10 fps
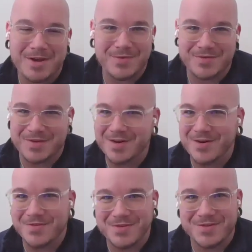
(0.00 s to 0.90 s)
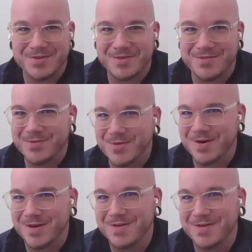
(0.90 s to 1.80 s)
and he was like, "Oh, dude, if you
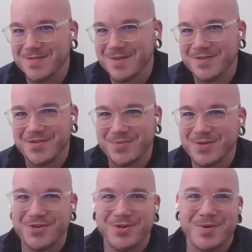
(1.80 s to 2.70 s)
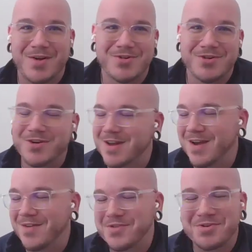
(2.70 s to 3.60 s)
want to touch a switch or a router, you're gonna
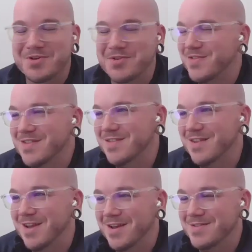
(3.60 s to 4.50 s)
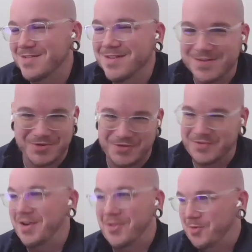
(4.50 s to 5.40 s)
have to go get your CCNA, which is
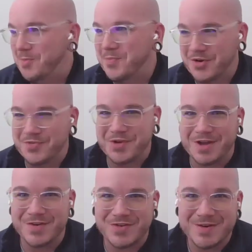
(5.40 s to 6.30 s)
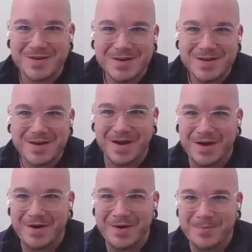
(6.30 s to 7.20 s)
another certification."
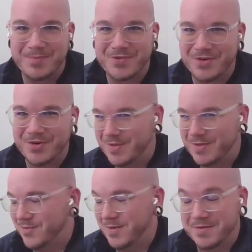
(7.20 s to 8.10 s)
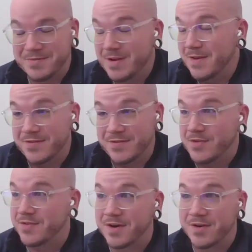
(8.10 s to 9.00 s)
Um, so that's what I did. I
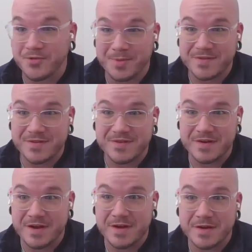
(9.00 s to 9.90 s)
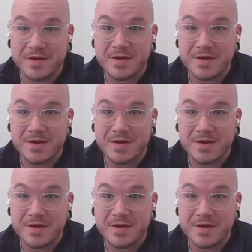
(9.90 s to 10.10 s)
started studying for my CCNA,